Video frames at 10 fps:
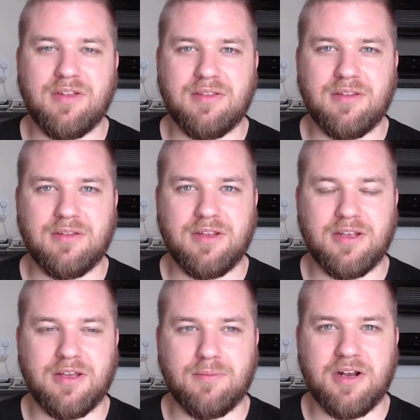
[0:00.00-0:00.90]
that
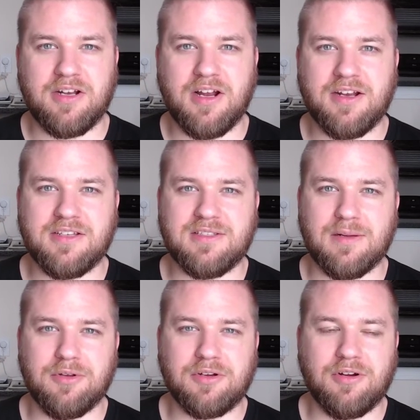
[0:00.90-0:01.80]
the Mighty Nine had
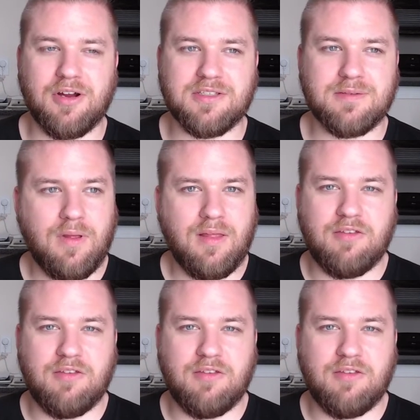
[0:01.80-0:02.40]
stumbled across.